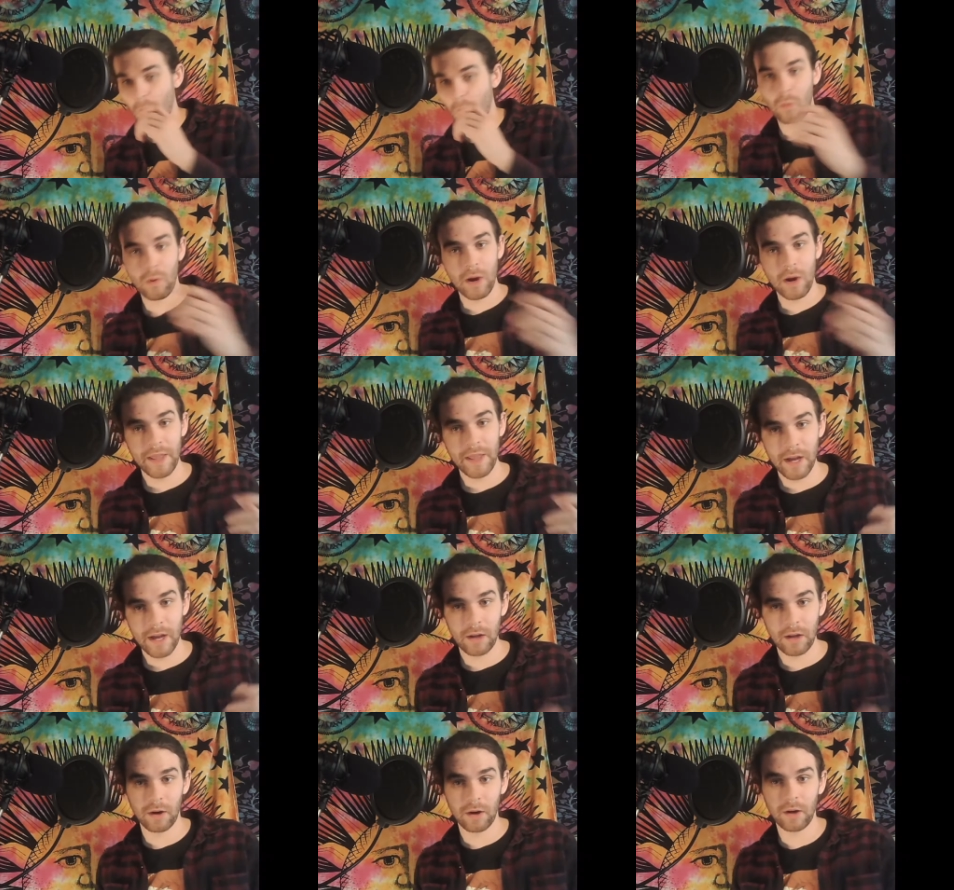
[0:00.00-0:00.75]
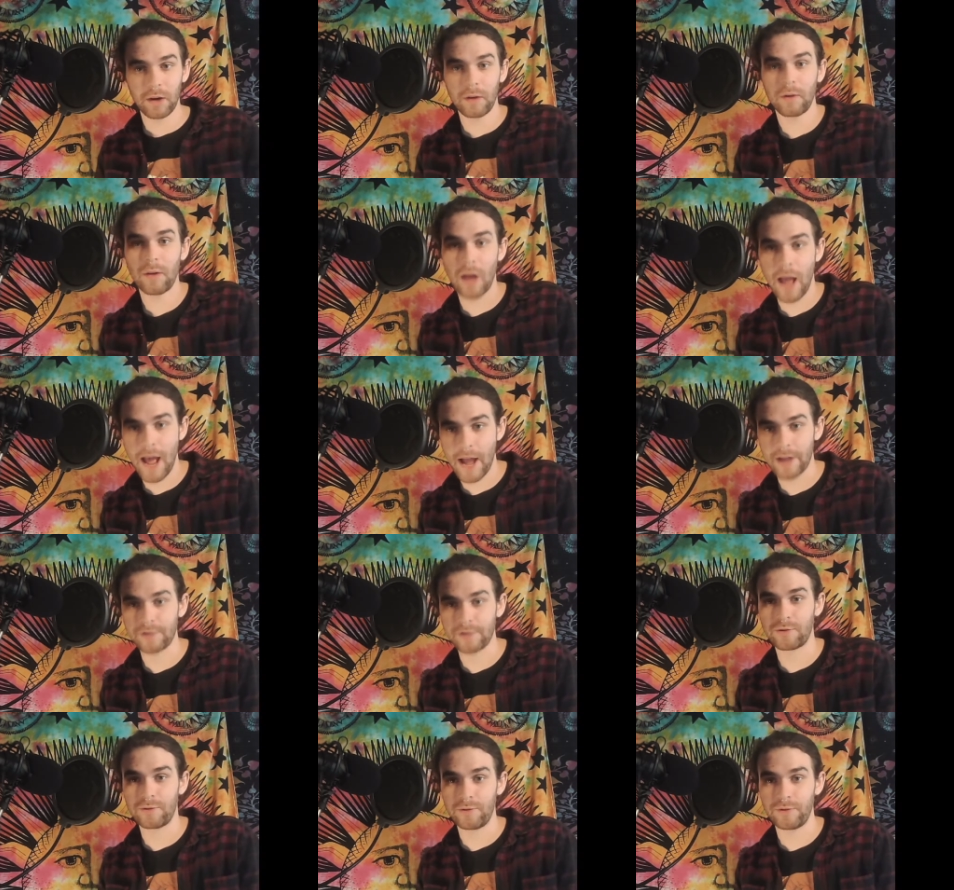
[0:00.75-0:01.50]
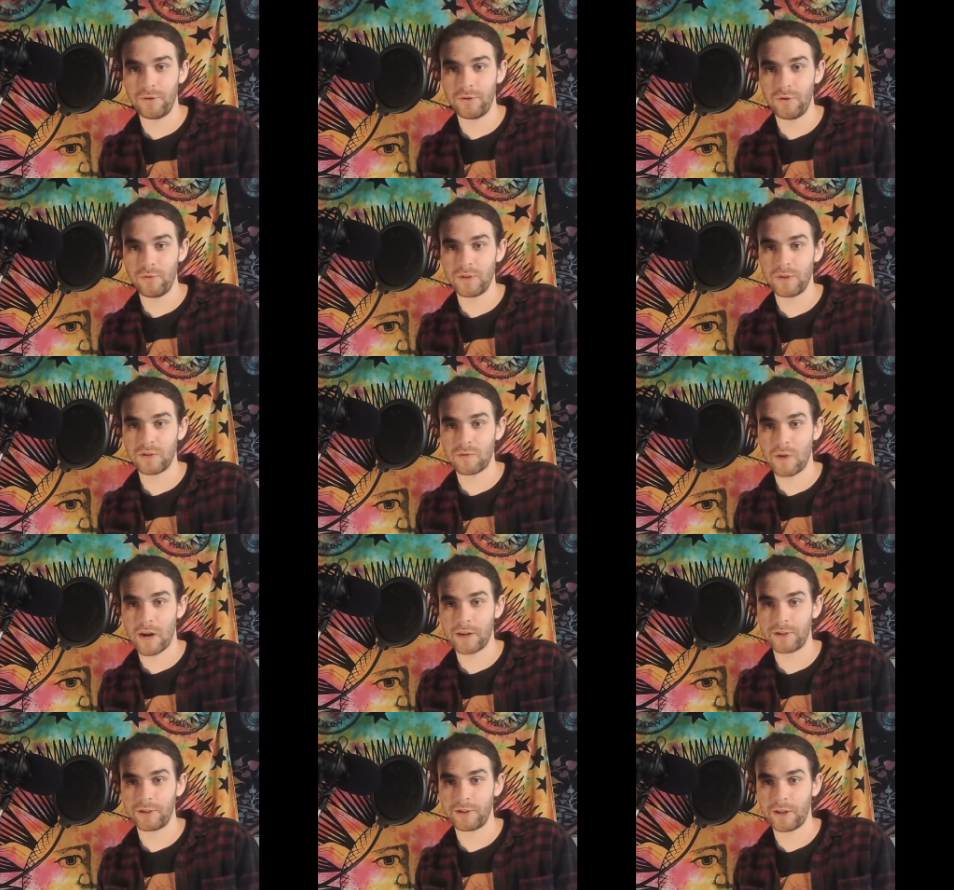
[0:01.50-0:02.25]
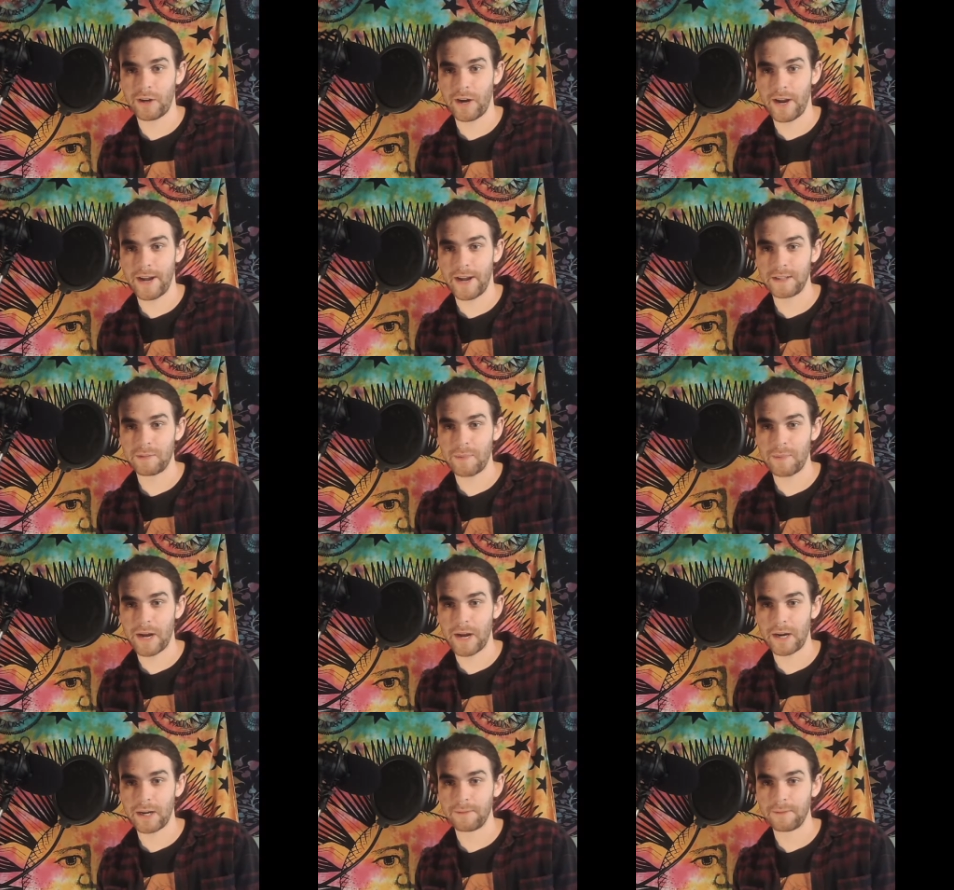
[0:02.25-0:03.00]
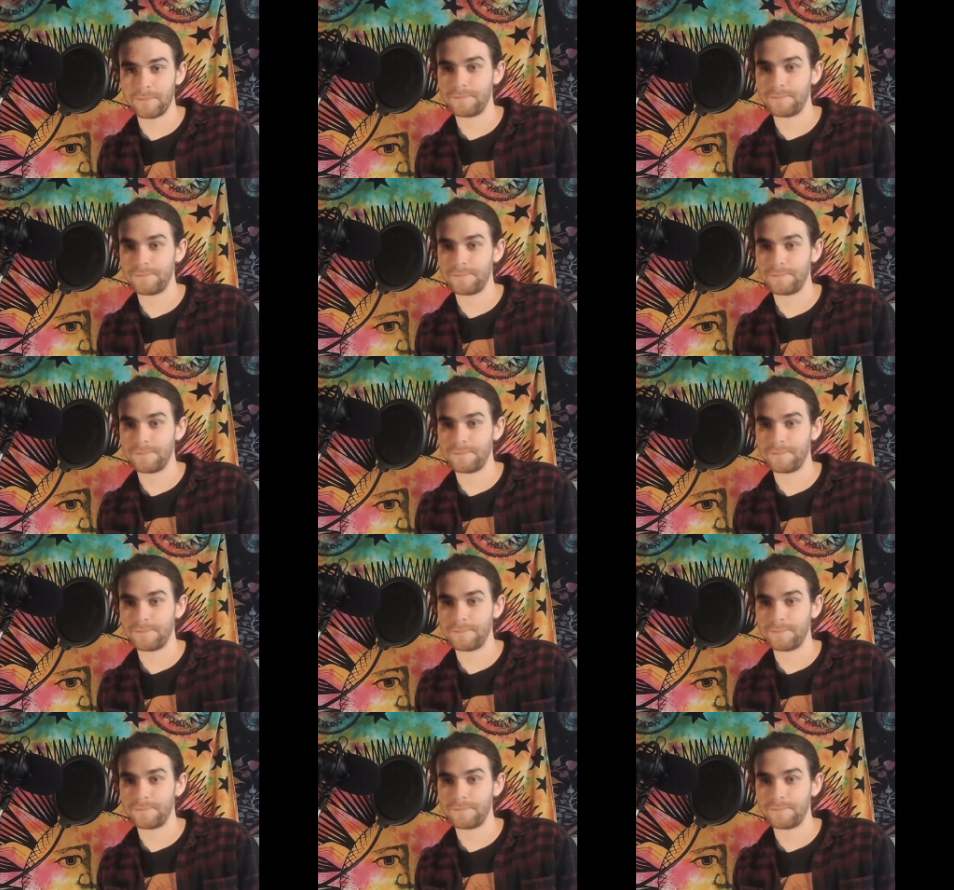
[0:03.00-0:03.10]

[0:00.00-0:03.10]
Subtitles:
why the hell aren't actual humans washing their hands better?